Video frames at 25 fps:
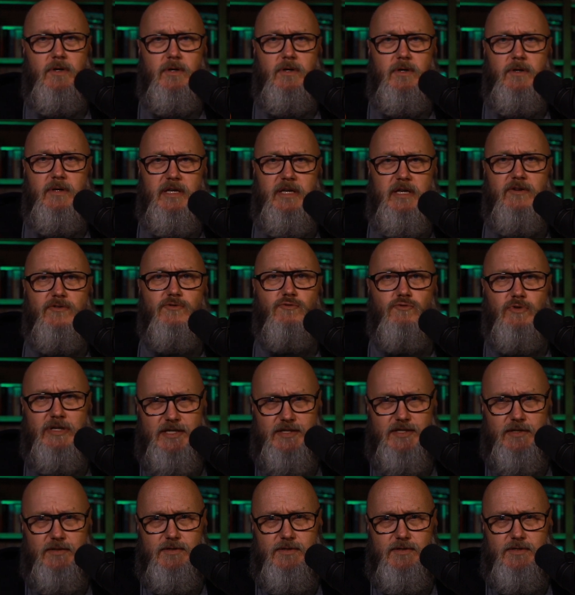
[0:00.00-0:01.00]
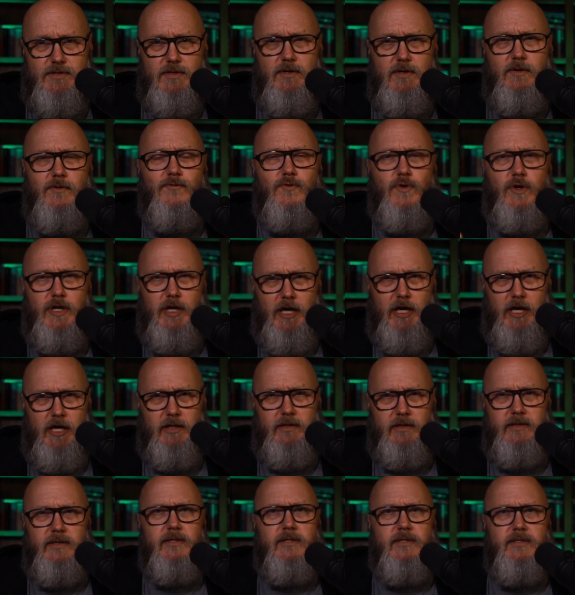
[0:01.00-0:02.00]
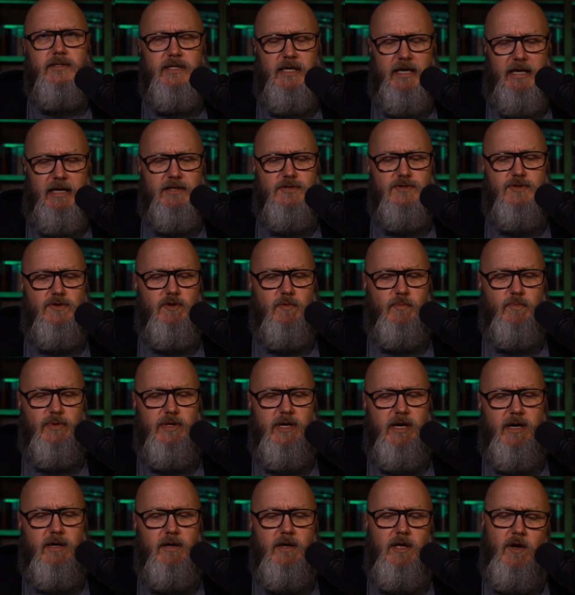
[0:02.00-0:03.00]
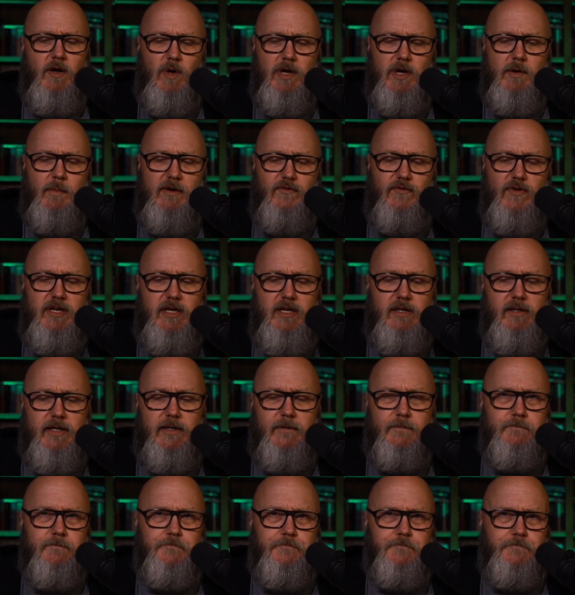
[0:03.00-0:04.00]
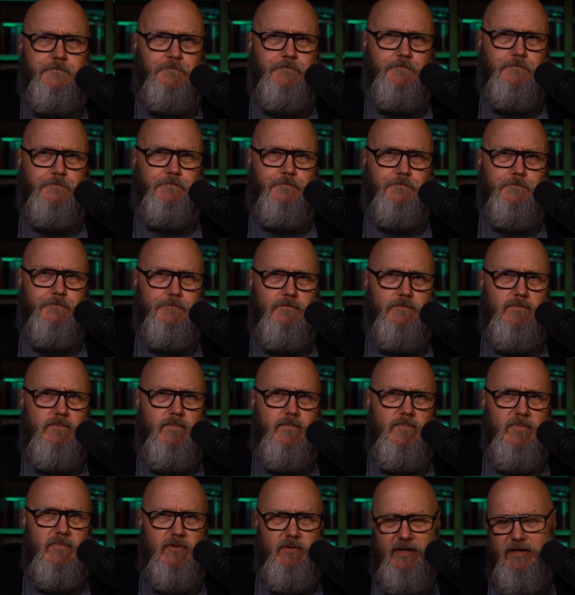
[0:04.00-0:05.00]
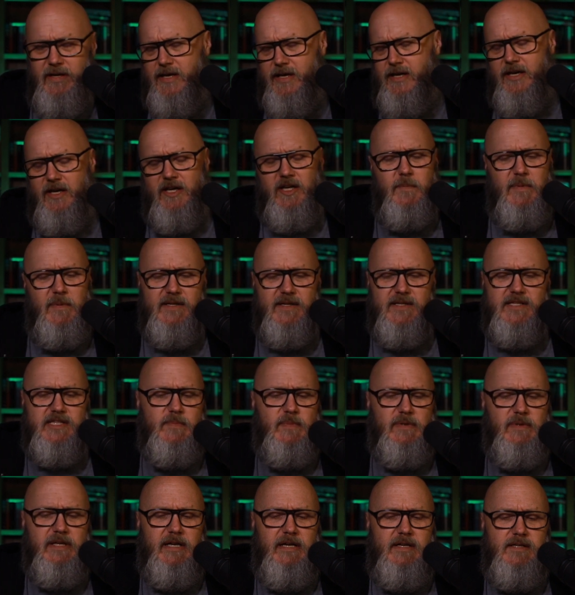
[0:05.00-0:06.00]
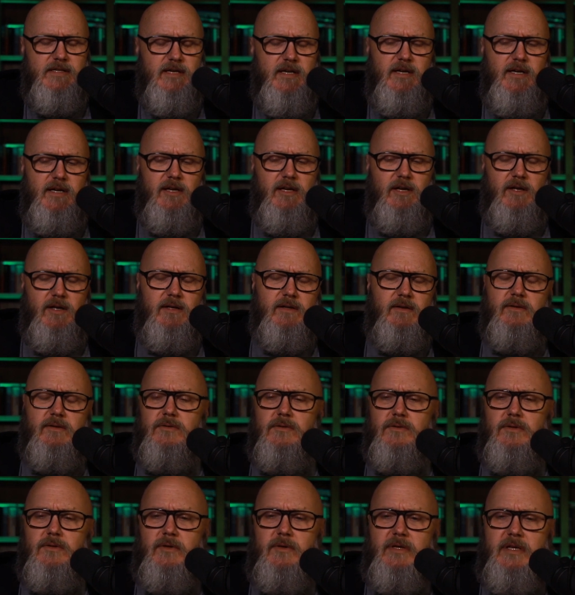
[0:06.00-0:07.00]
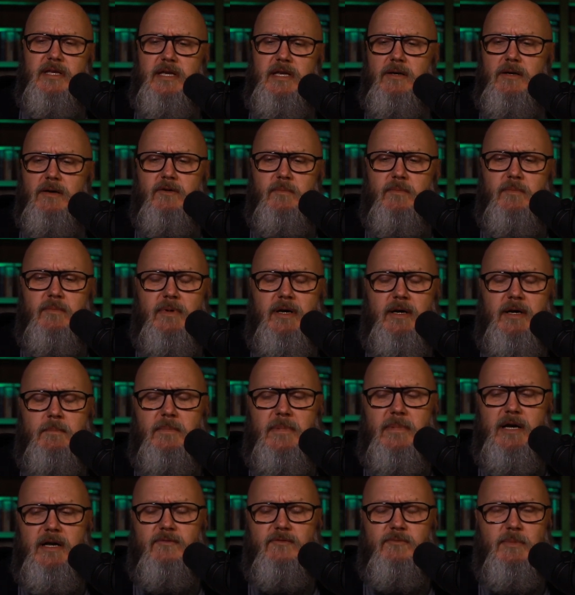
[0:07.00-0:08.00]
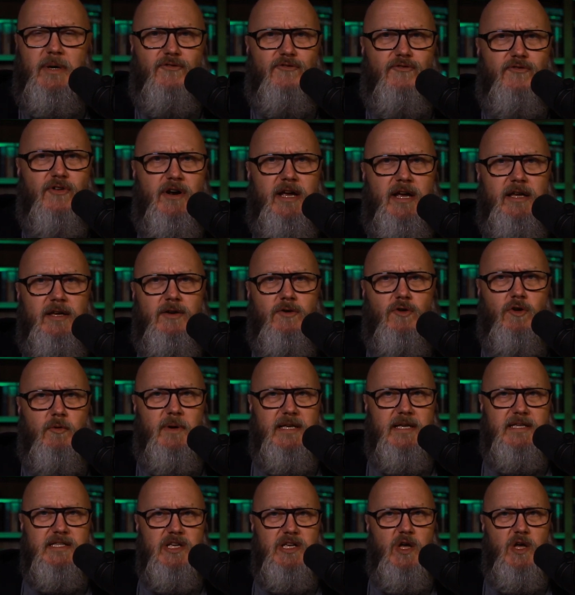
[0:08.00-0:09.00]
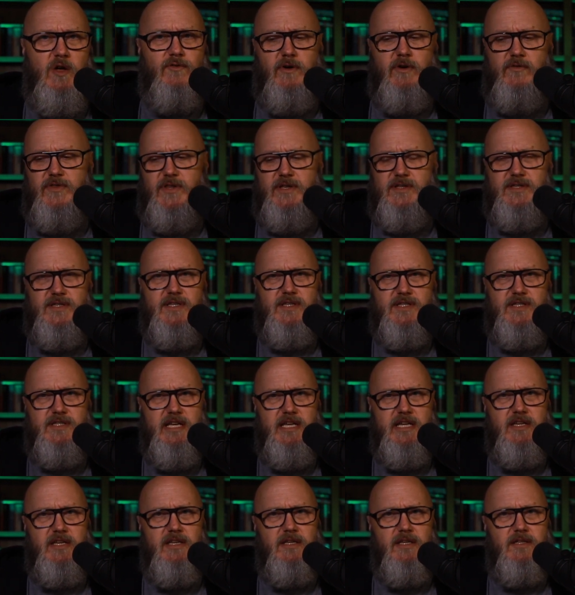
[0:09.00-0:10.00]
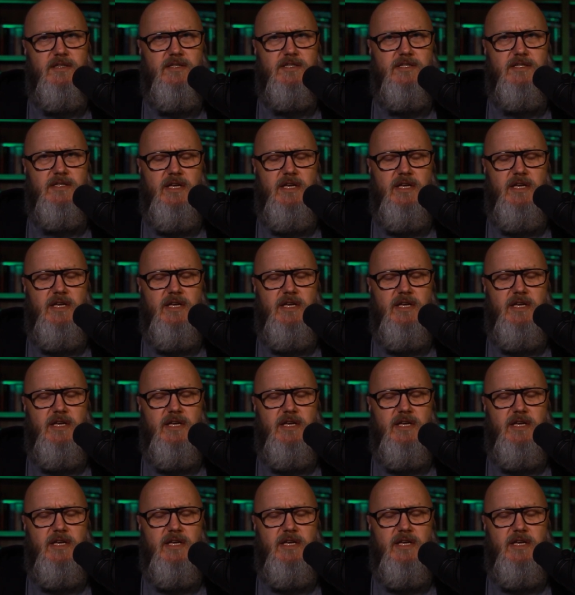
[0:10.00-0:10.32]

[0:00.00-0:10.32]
Give reasons for God to answer your prayer. What about for healing? Right? It could be as simple as heal my friend or myself of this sickness,